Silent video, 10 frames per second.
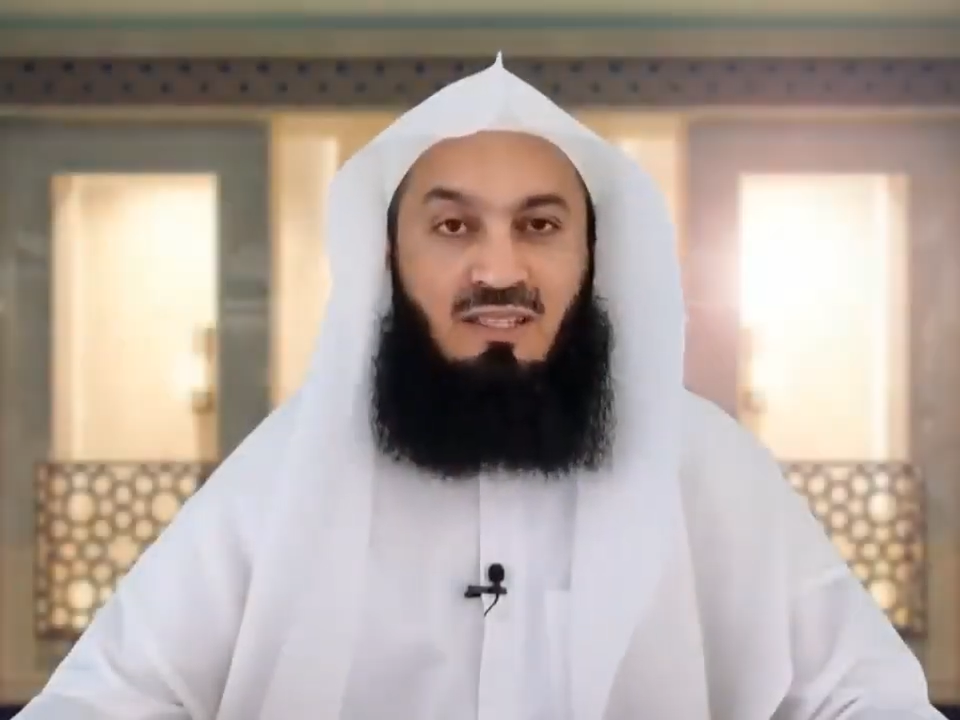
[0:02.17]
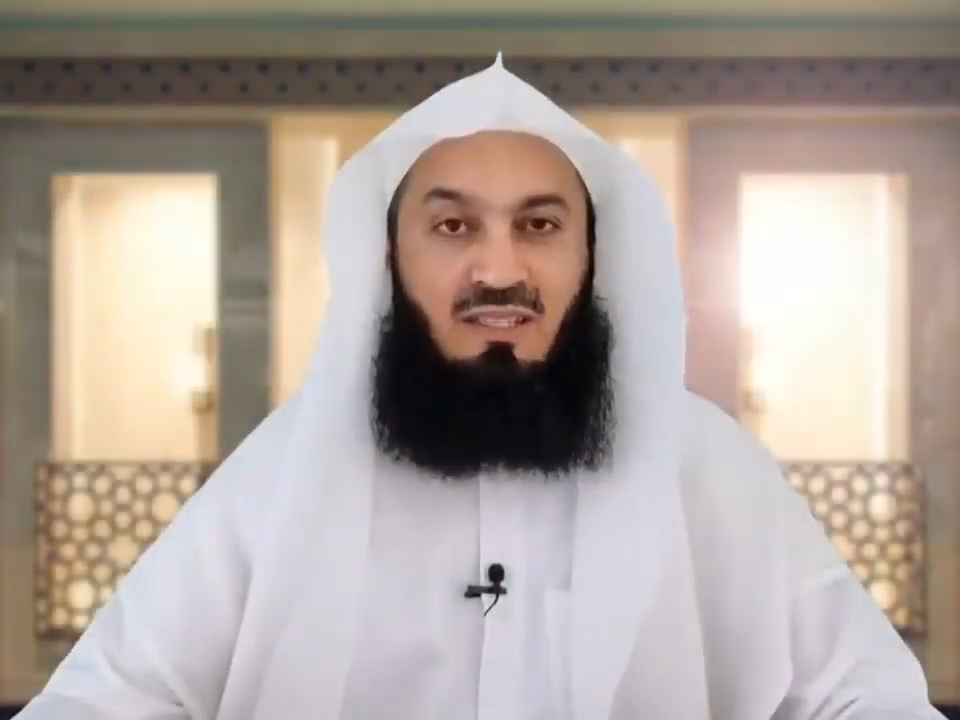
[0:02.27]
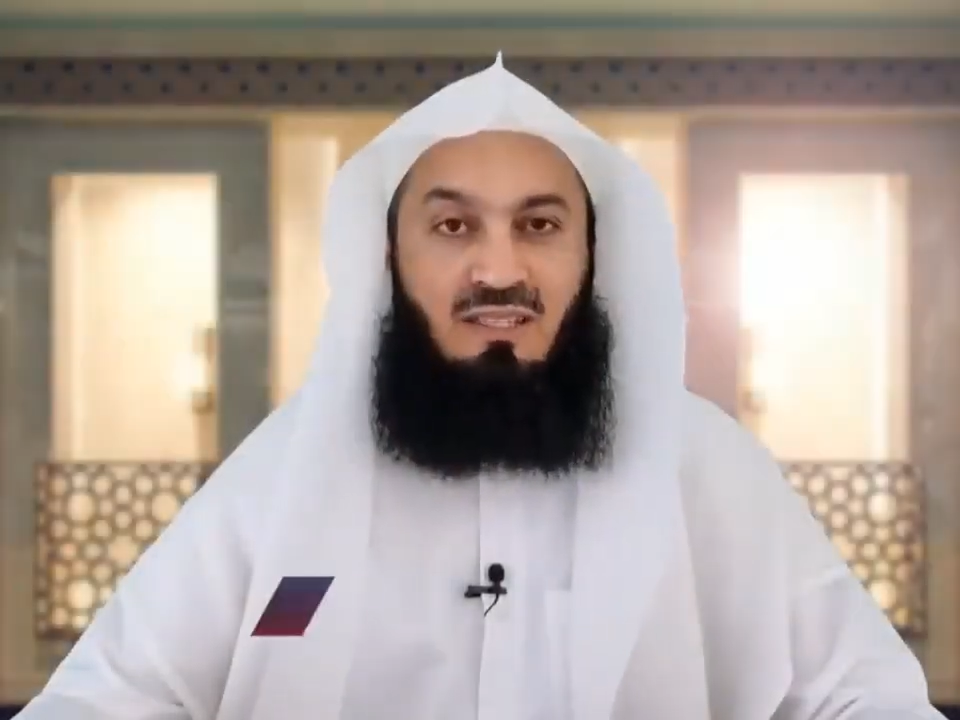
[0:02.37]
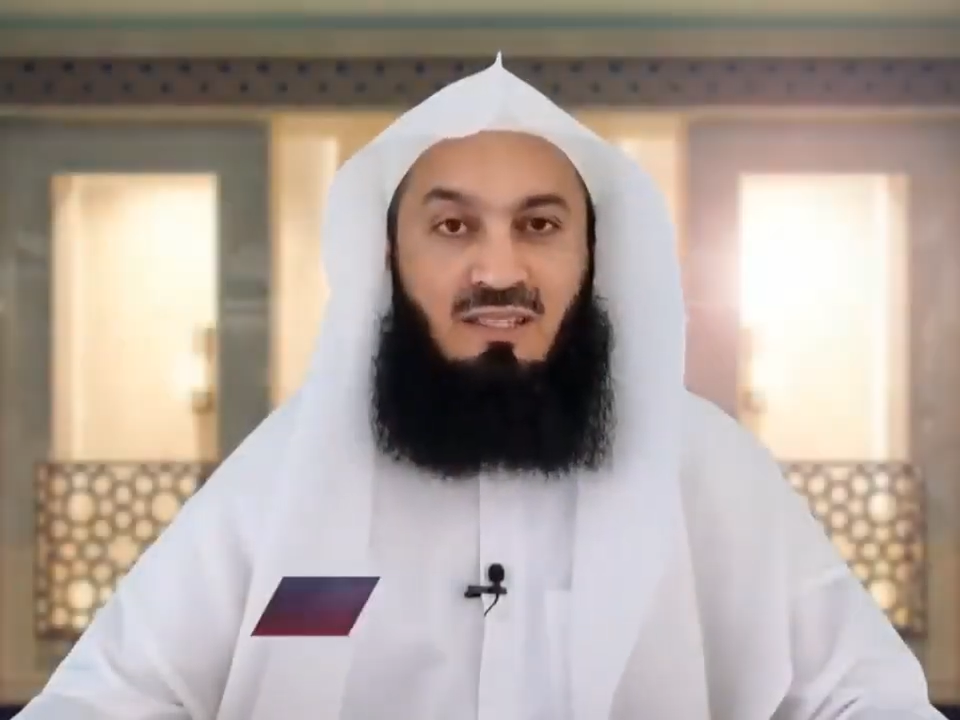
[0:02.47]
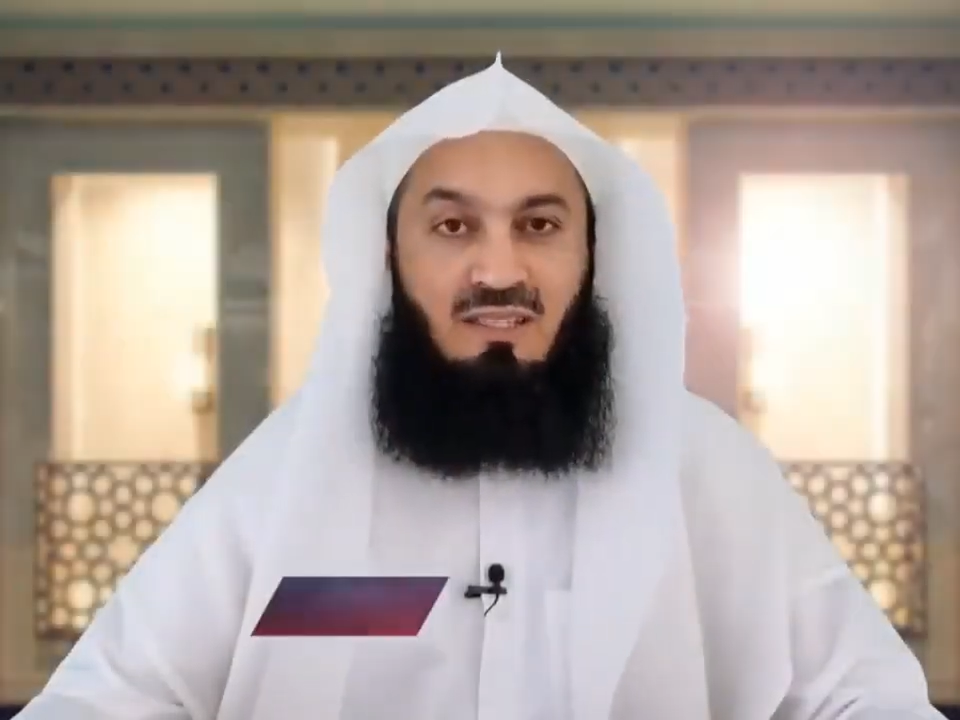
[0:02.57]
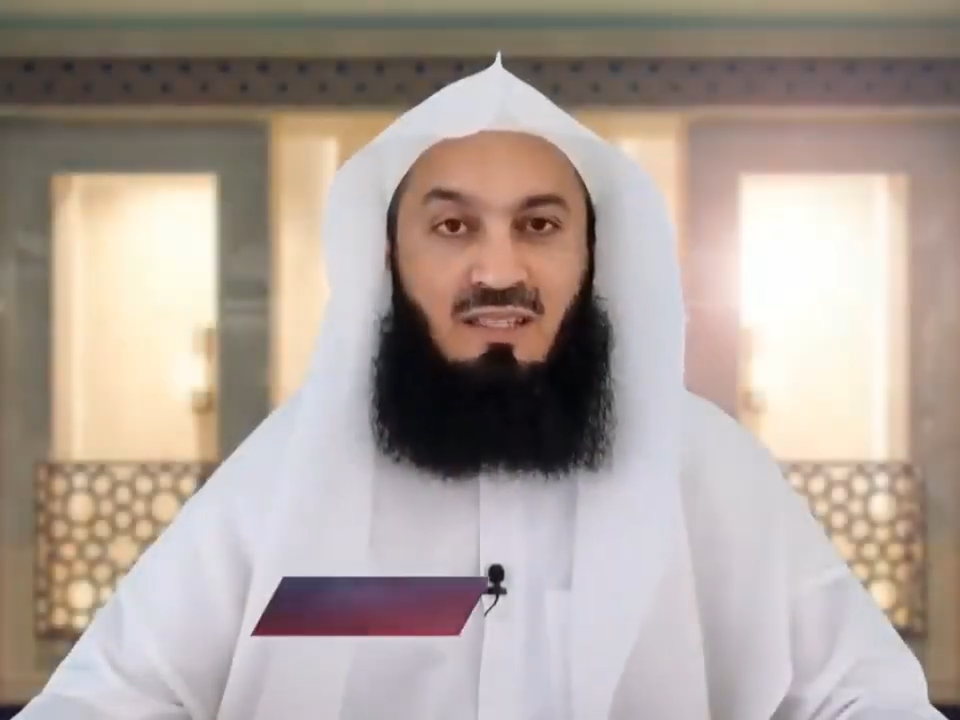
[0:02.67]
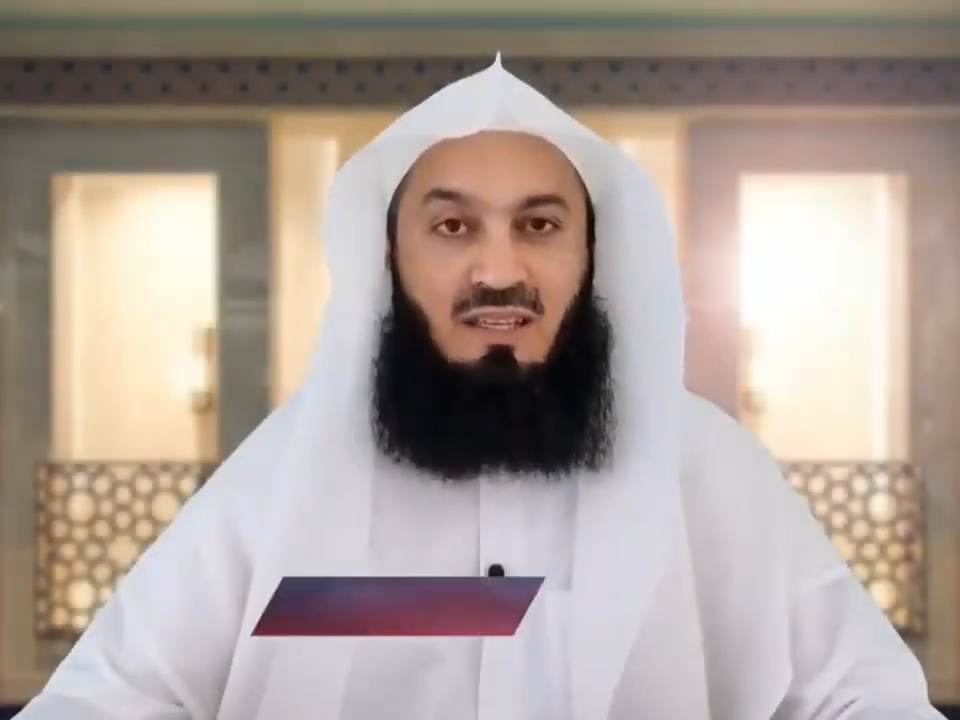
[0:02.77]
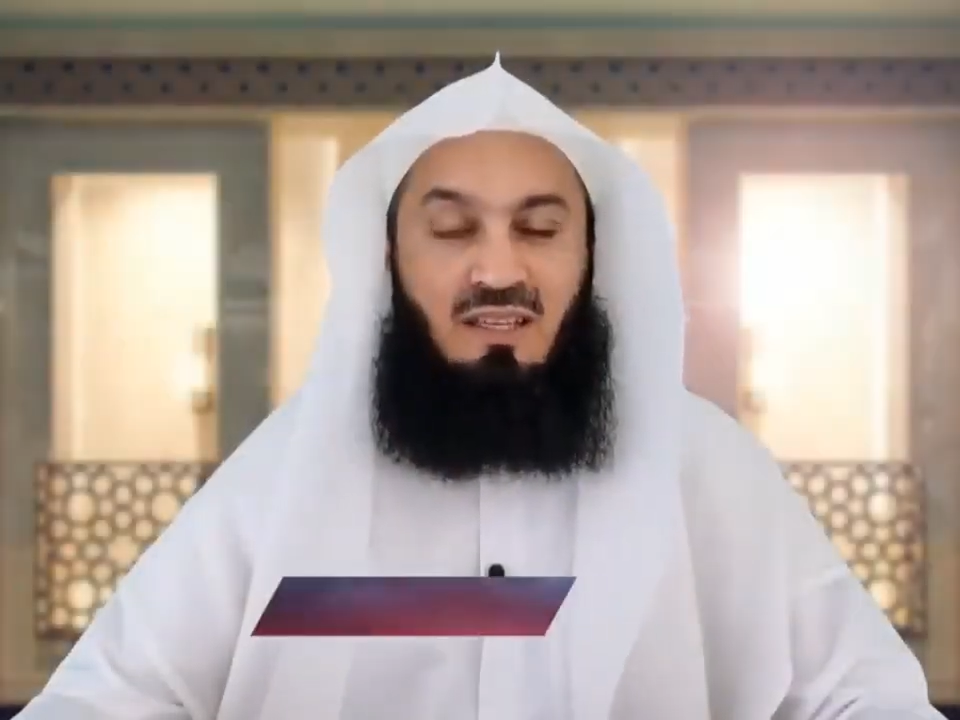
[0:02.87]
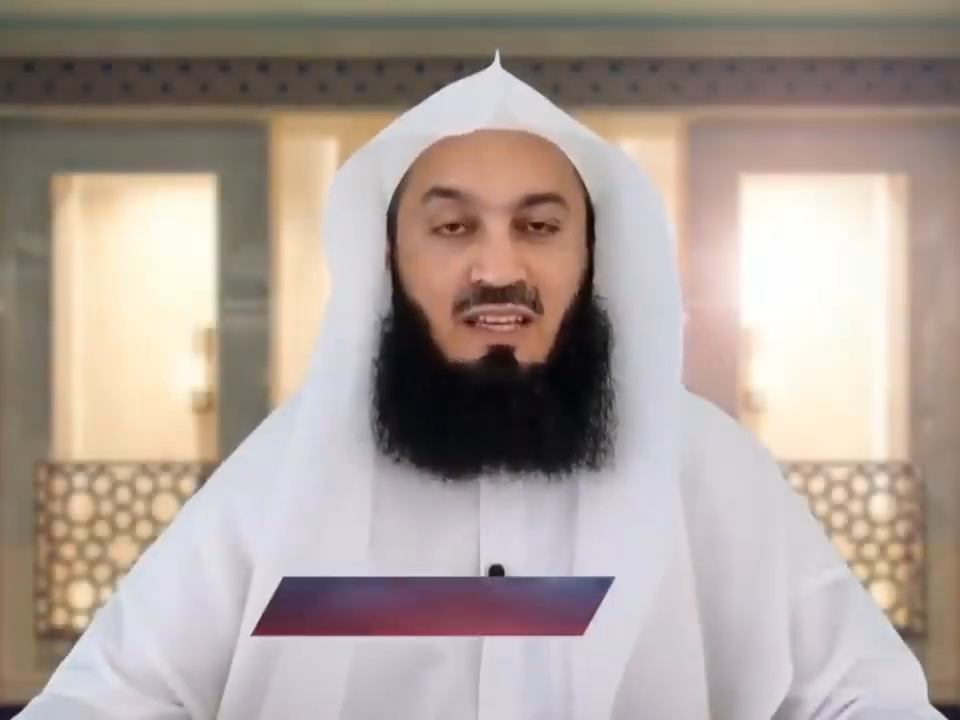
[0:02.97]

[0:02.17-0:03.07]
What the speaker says: sisters,